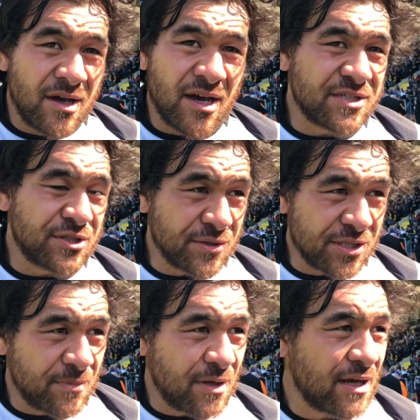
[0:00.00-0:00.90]
Yeah, this is
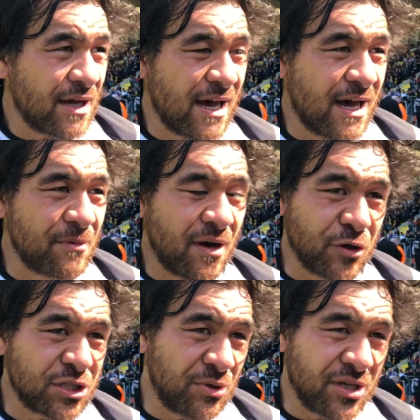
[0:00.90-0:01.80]
awesome.
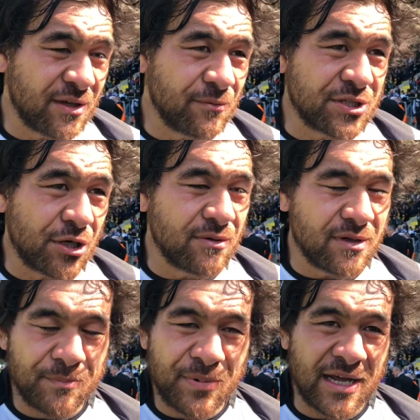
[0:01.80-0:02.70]
Unfortunately, we didn't get the result,
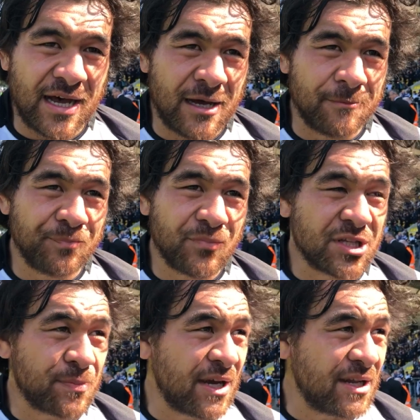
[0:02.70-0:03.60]
but
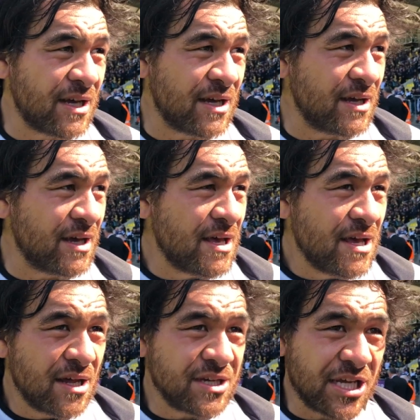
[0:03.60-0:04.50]
to play in a
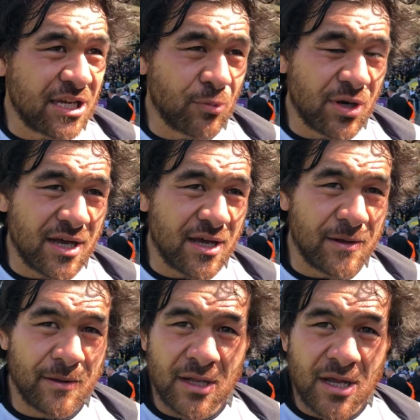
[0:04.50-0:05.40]
stadium
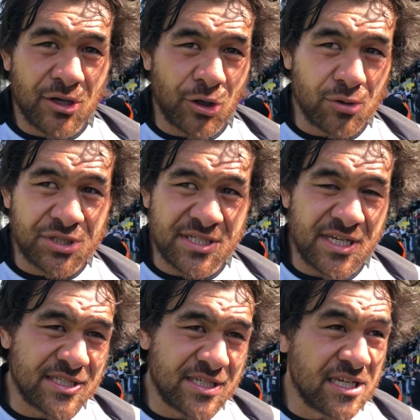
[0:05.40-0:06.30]
where the culture is
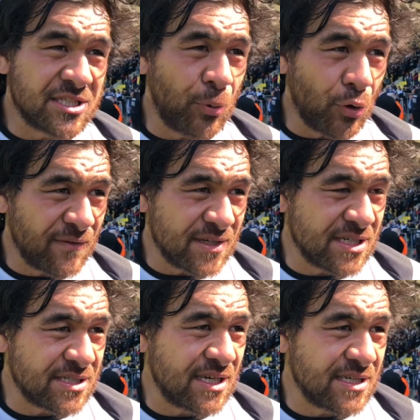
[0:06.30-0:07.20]
as supportive as
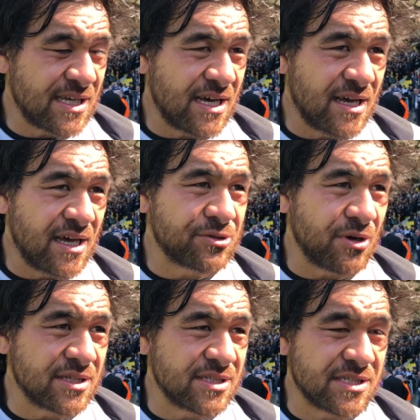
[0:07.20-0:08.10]
this, as
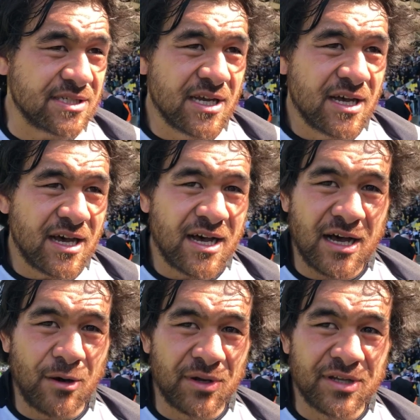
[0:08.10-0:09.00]
great as this.
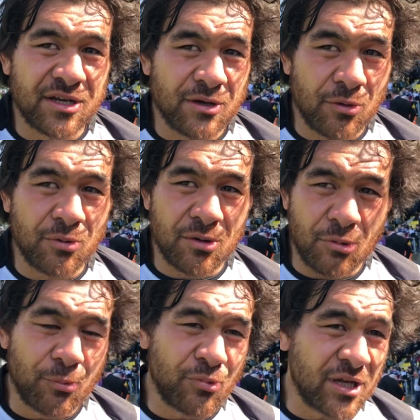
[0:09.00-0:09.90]
One day, you know,
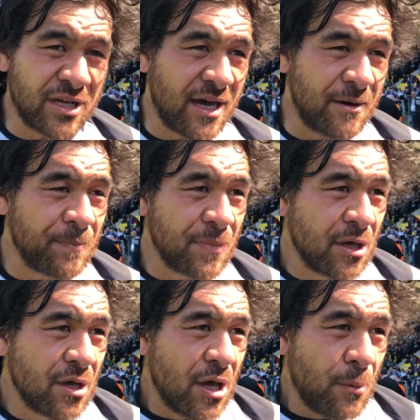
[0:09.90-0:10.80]
we can
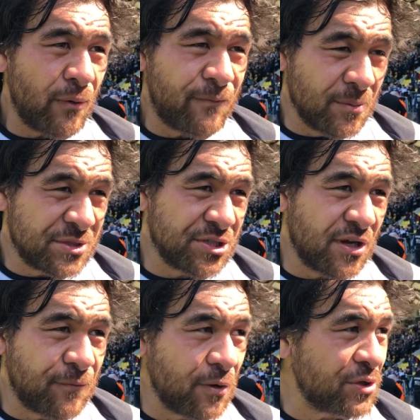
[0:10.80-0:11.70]
put performances
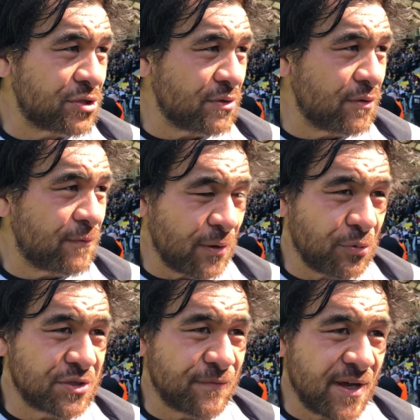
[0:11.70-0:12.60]
on for Bristol, for the
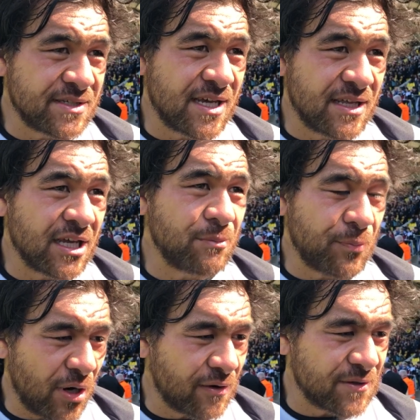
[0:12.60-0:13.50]
Bristol fans that they can
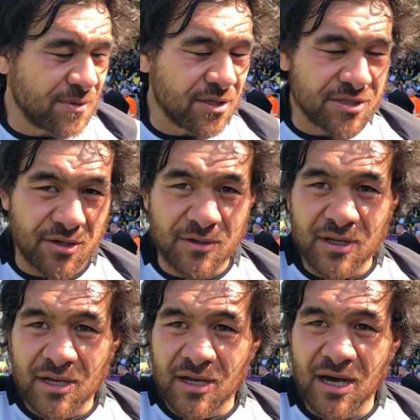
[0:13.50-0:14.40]
be proud of as well. So,
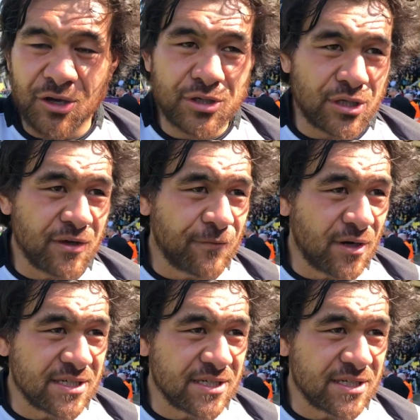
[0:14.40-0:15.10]
huge learning for